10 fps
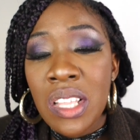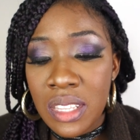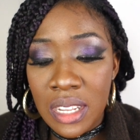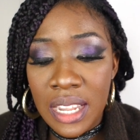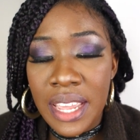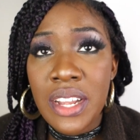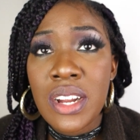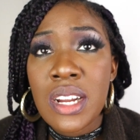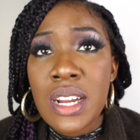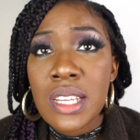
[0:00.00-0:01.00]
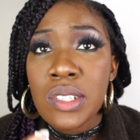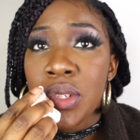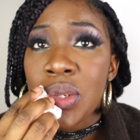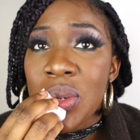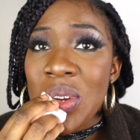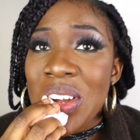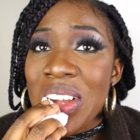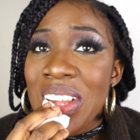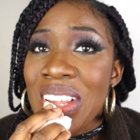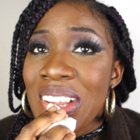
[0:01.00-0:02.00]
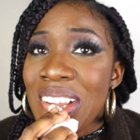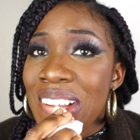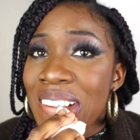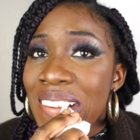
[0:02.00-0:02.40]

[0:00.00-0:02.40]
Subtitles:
the layer and try